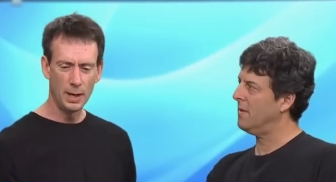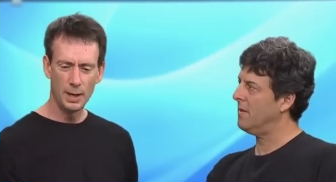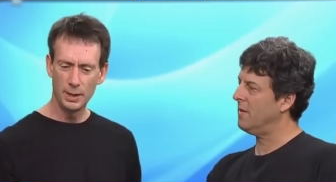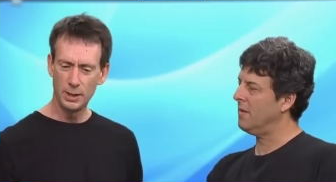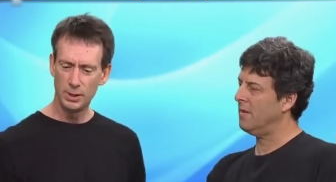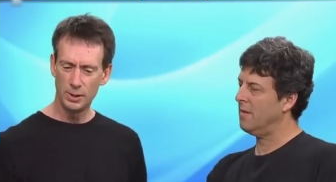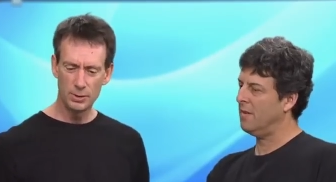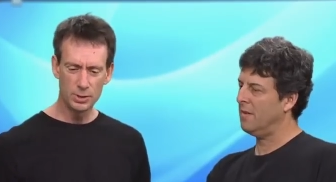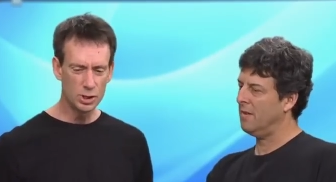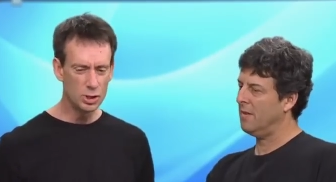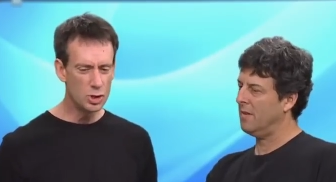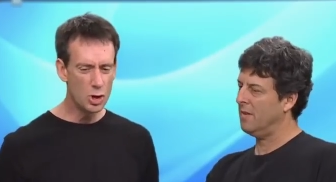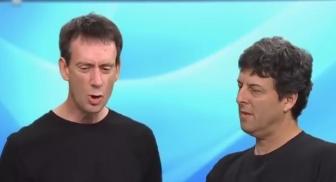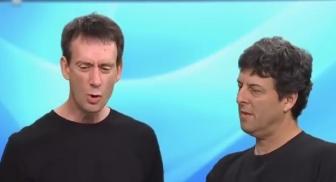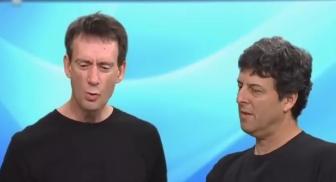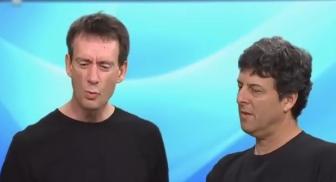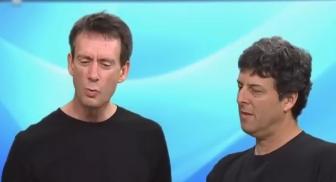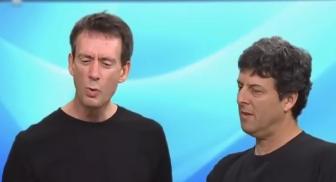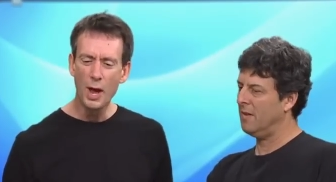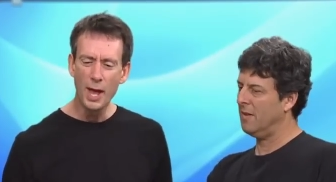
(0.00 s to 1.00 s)
Speaker 1: there's no
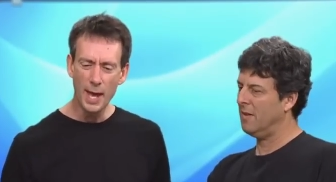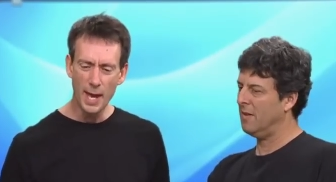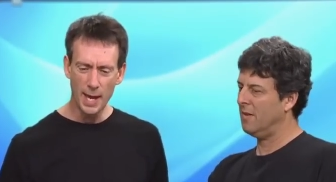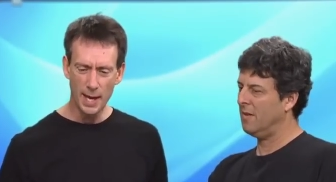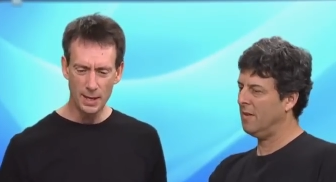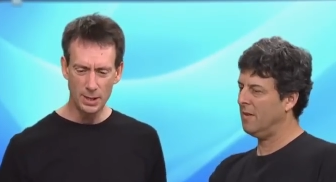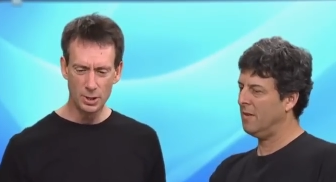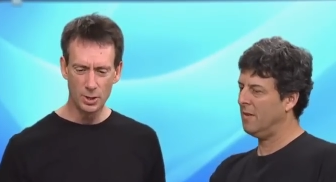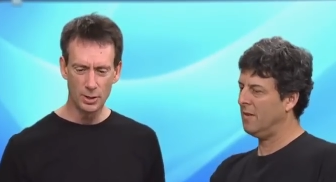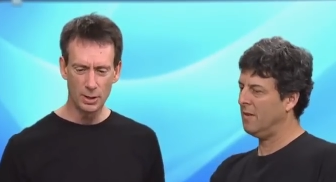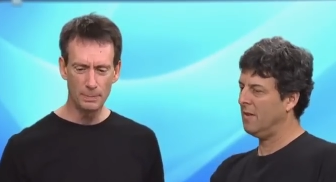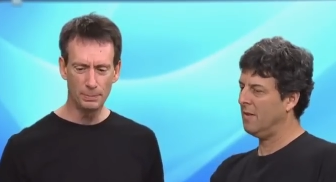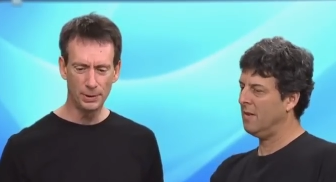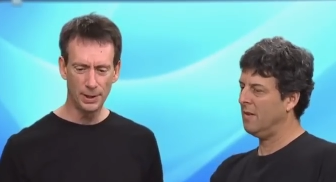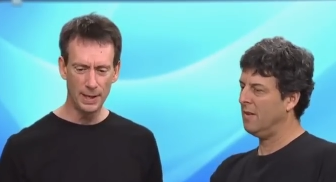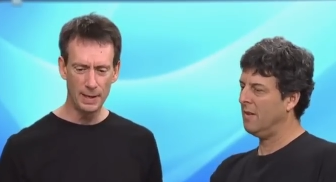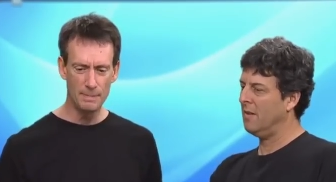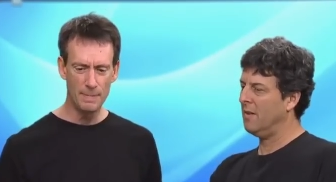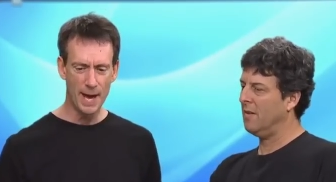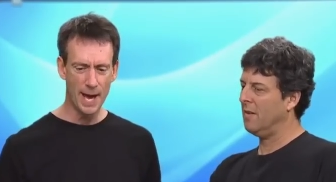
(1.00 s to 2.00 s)
way you're gonna
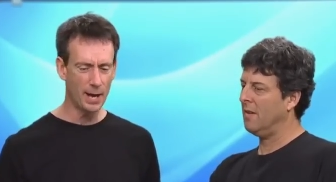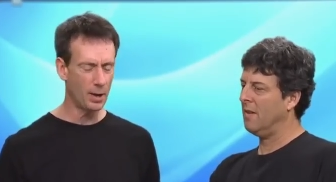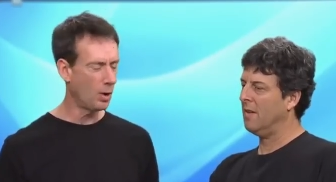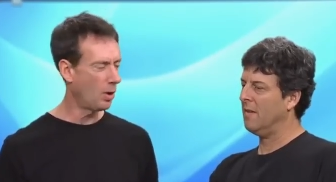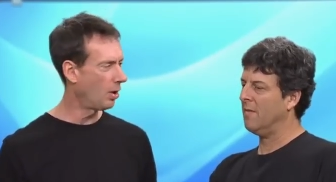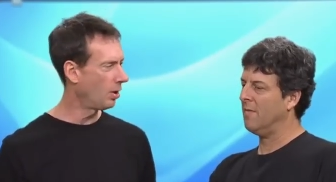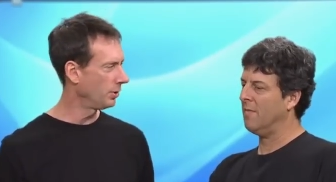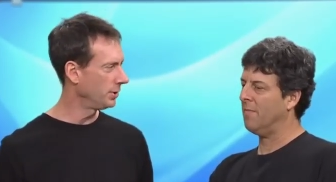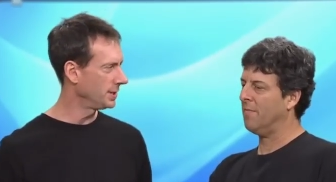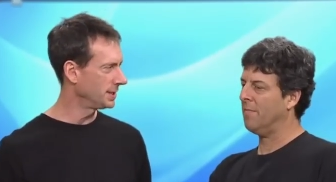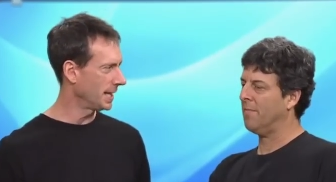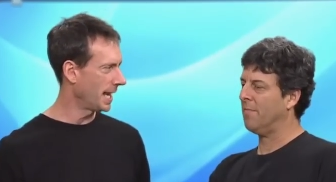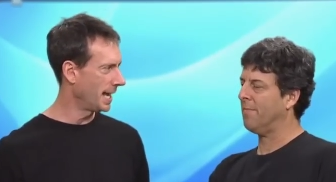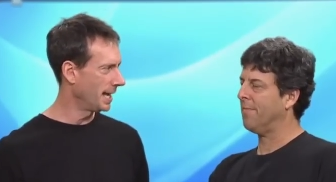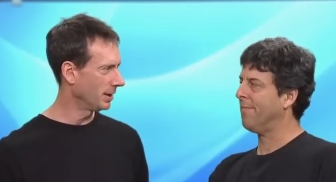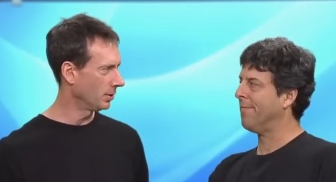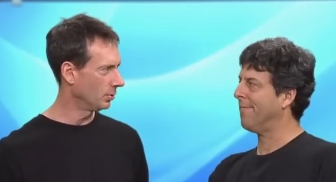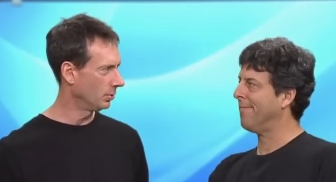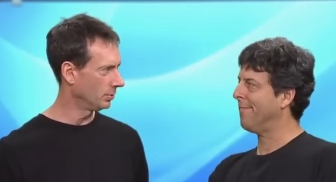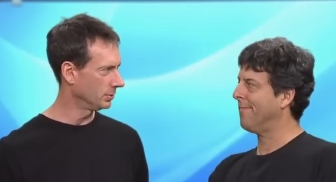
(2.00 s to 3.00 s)
play back all these
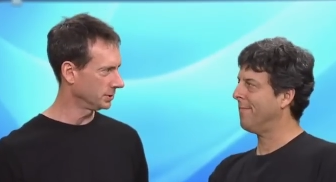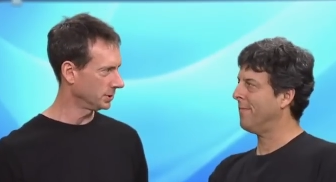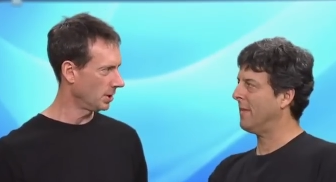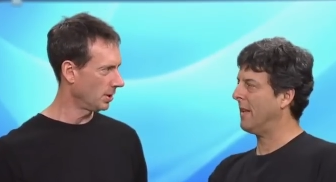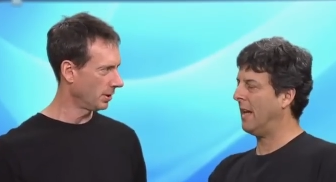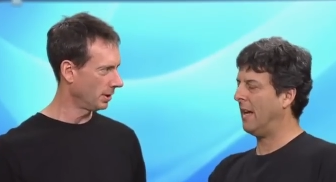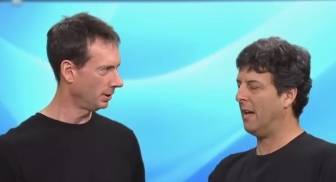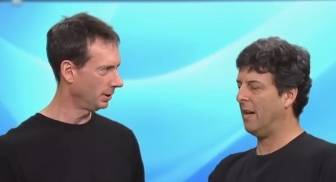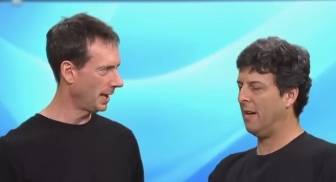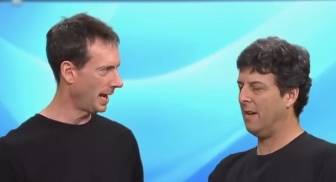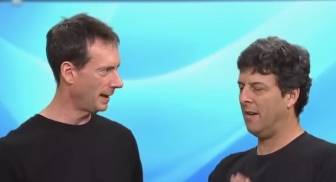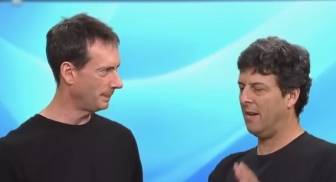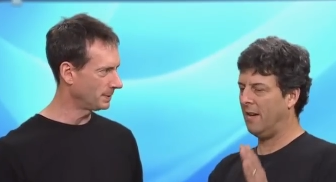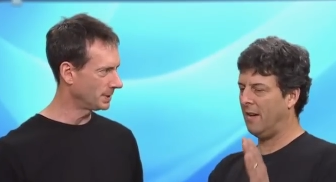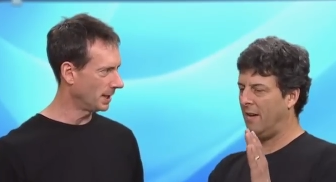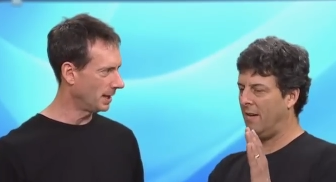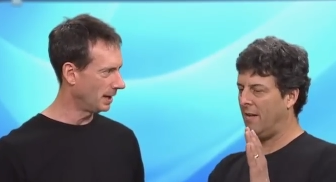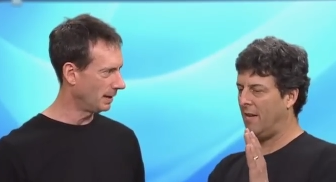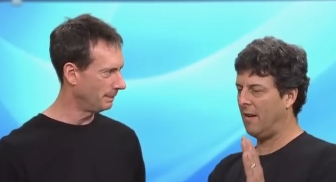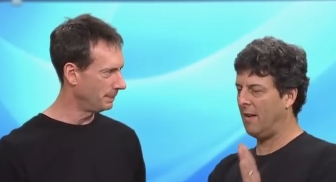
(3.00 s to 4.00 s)
angles on a
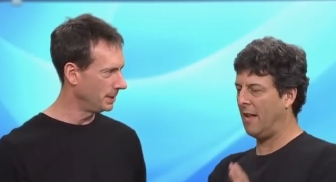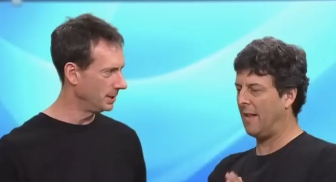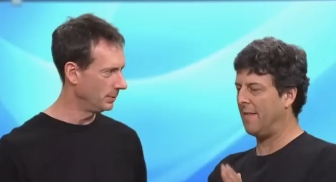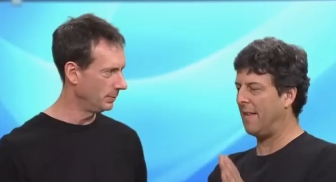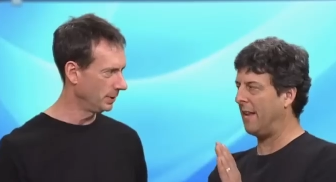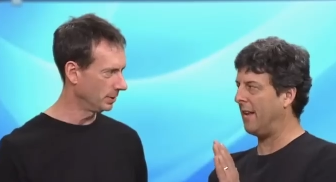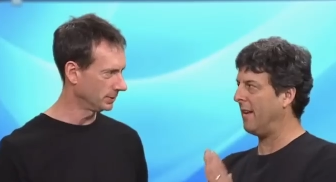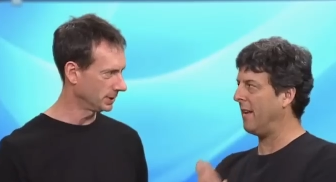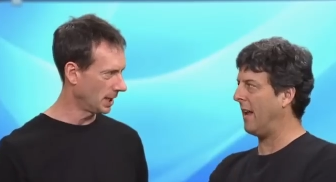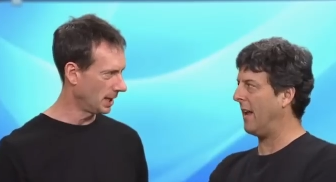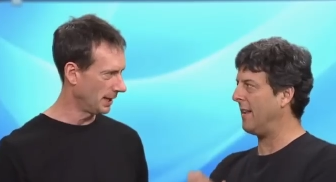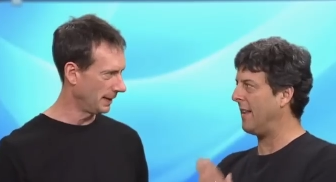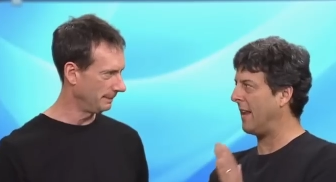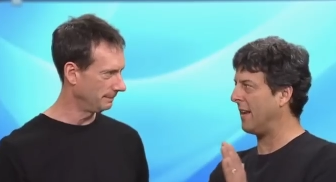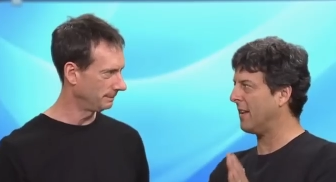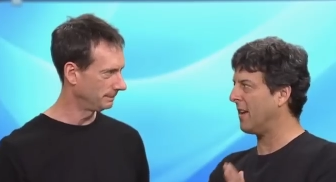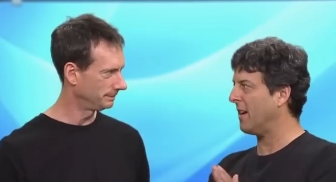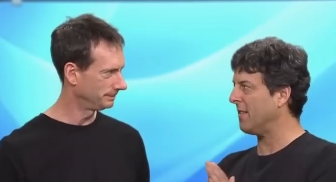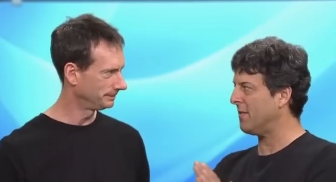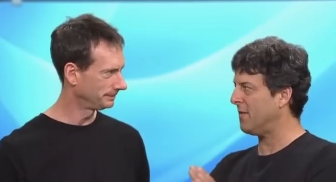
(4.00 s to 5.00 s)
laptop and in real time. And then
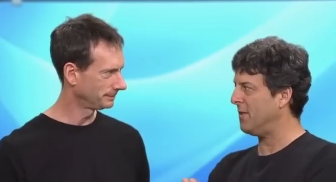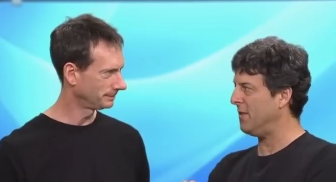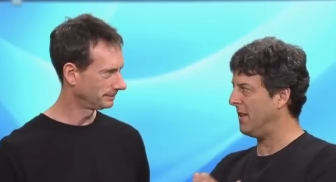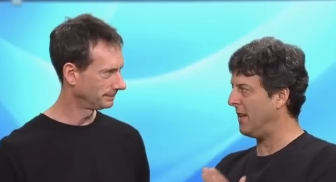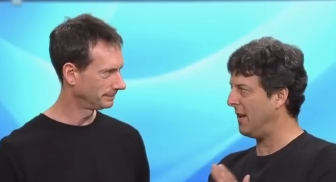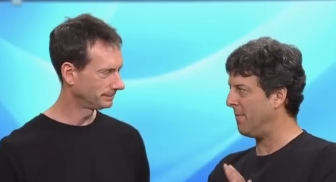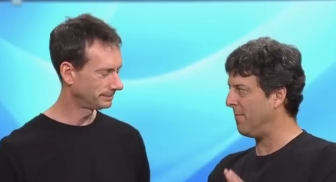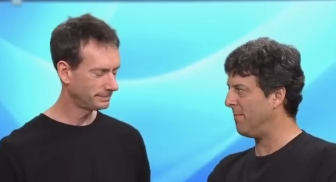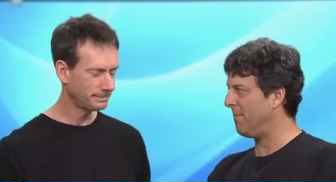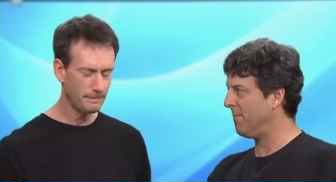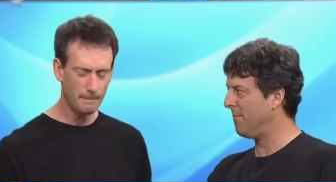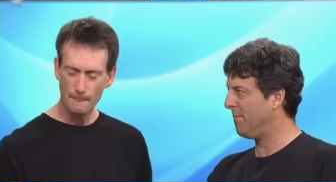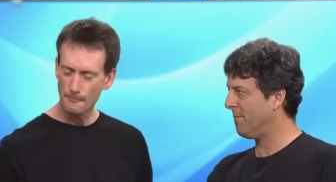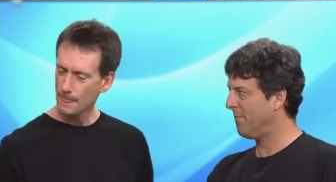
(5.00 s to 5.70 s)
cut to them.